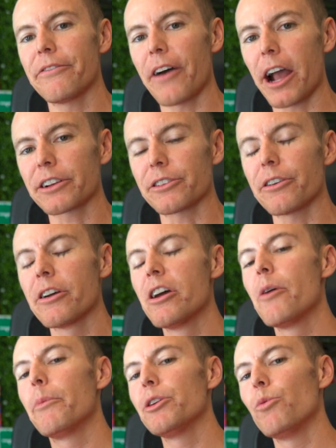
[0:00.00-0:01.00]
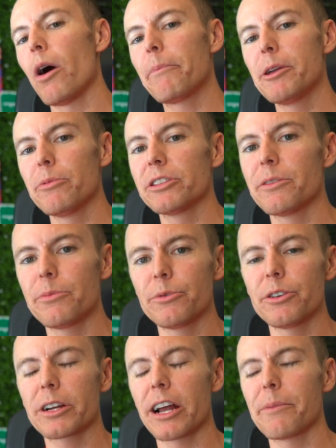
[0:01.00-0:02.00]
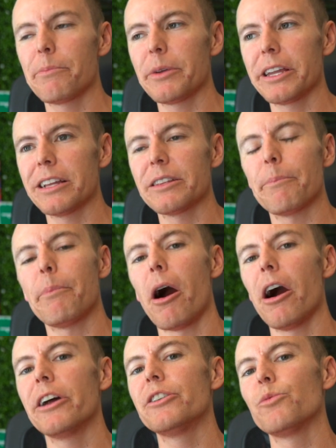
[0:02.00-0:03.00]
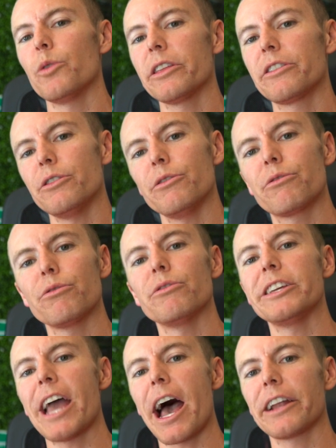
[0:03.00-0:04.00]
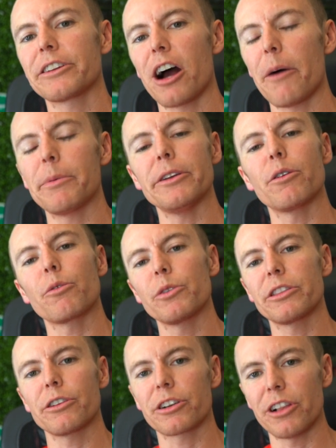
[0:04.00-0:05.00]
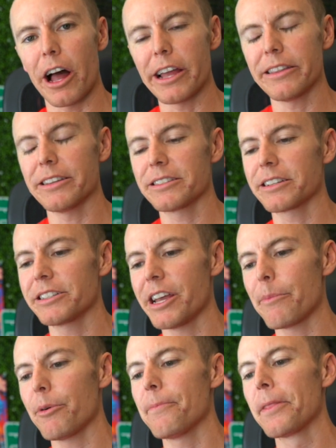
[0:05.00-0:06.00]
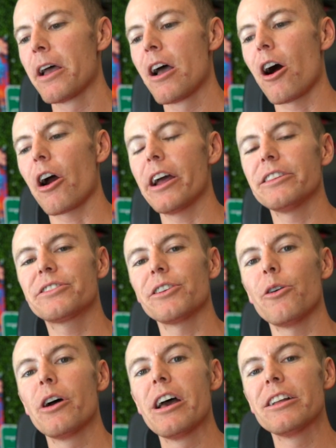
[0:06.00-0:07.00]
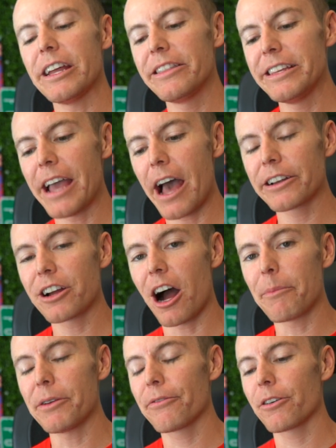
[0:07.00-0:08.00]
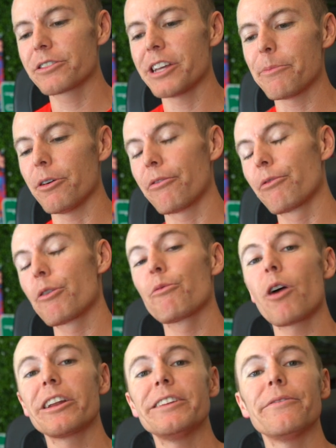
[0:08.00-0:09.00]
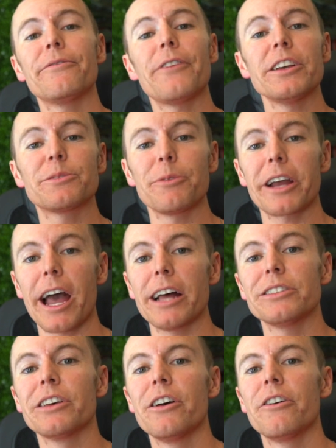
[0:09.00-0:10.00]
factor, but you want people to kind of begin to bond with you through the ad copy, or with your client in this example. All right, and so in the ad copy, for example, if we're running Facebook ads